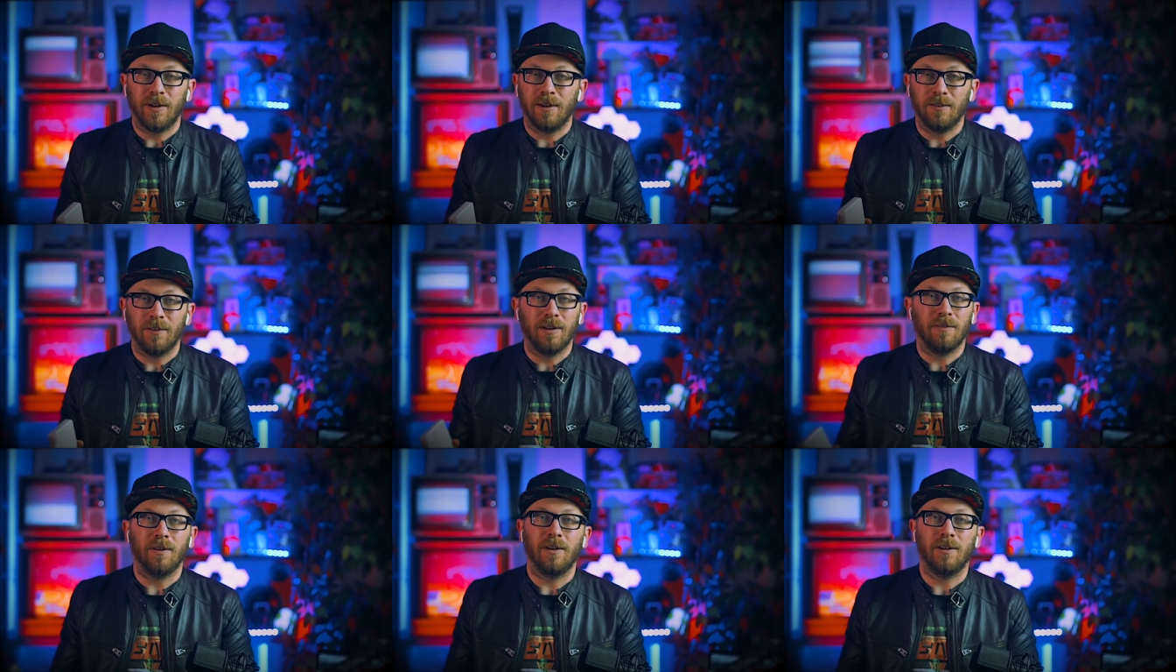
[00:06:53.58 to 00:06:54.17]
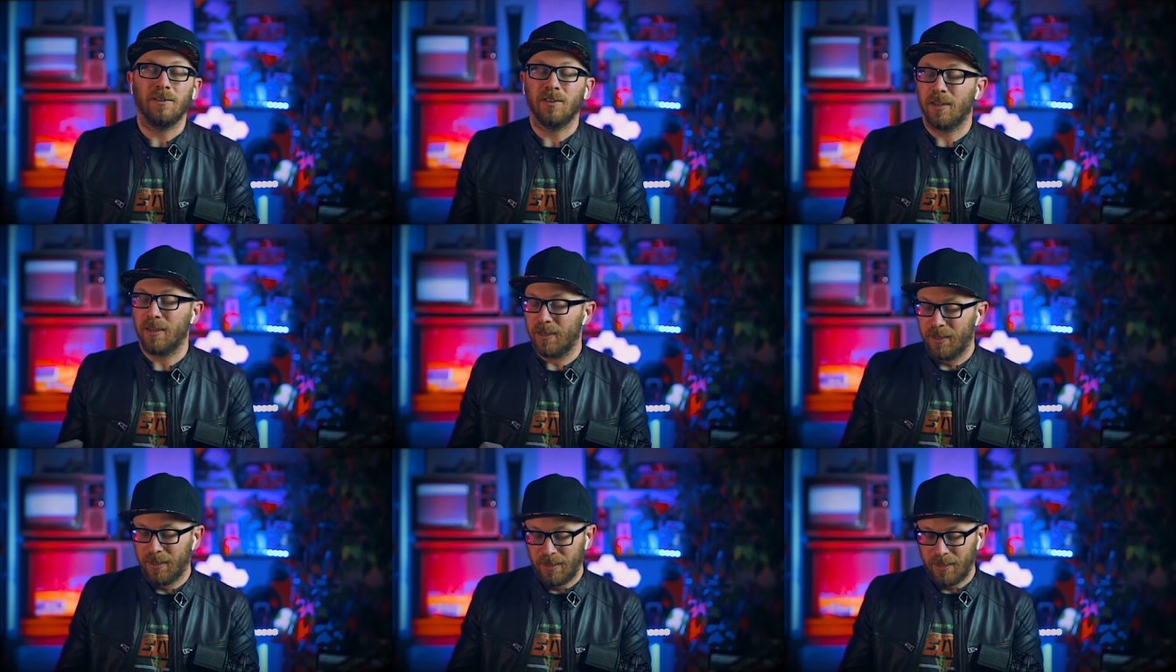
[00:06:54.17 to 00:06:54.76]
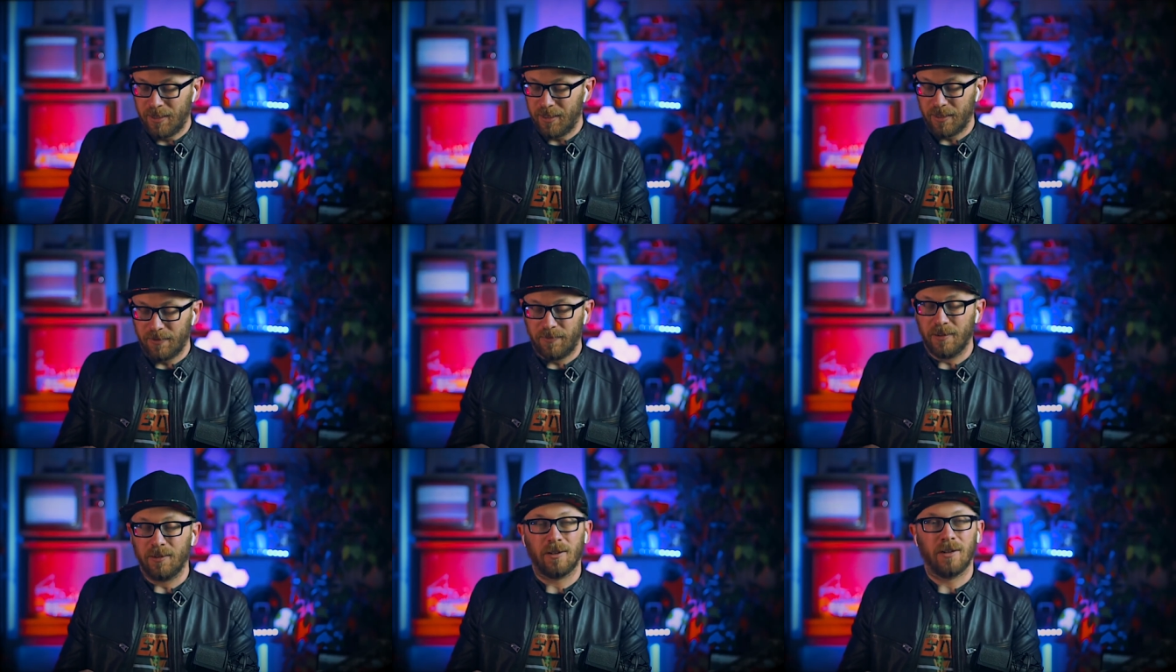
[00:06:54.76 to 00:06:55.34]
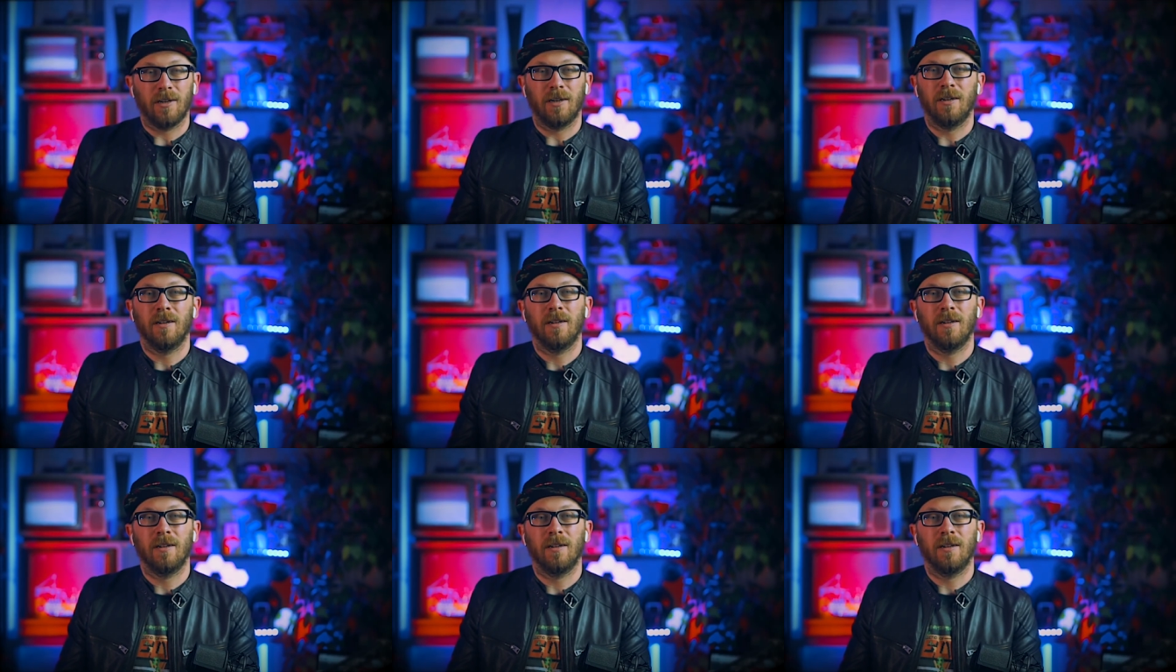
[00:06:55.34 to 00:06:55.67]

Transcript: I don't ever use it, and they feel good.